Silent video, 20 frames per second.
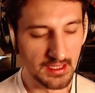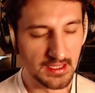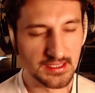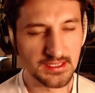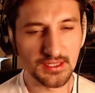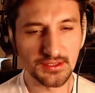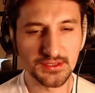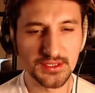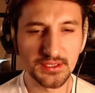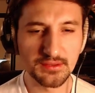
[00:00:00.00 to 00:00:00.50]

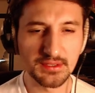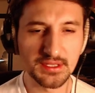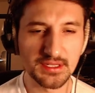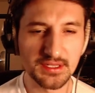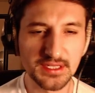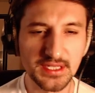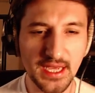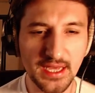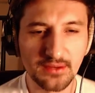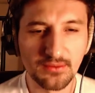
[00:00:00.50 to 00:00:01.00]
So to
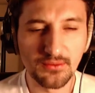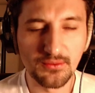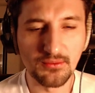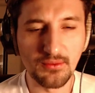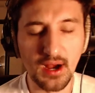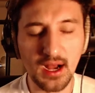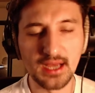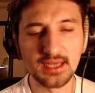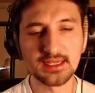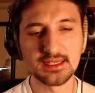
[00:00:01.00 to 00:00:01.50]
understand
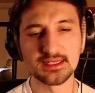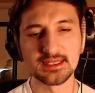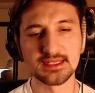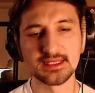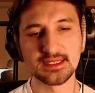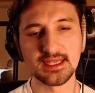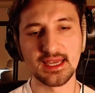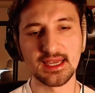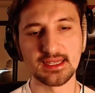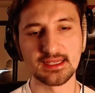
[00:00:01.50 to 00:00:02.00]
why
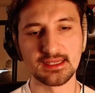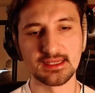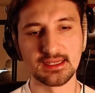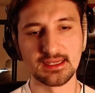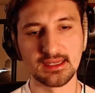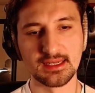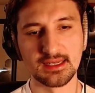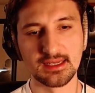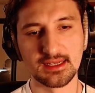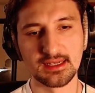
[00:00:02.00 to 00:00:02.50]
consent
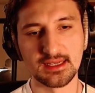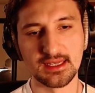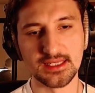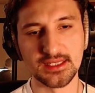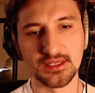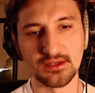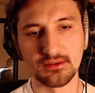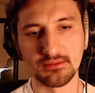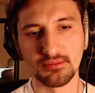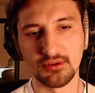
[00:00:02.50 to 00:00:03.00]
is
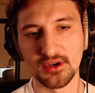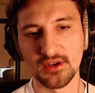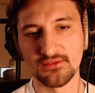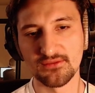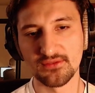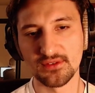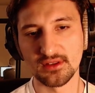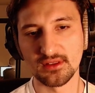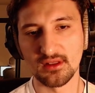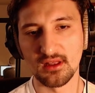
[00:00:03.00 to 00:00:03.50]
so
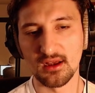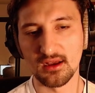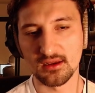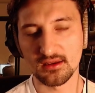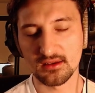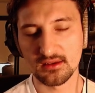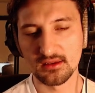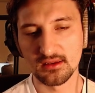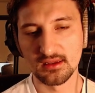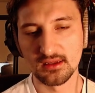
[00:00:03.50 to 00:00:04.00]
important for
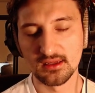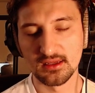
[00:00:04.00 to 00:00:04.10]
Locke,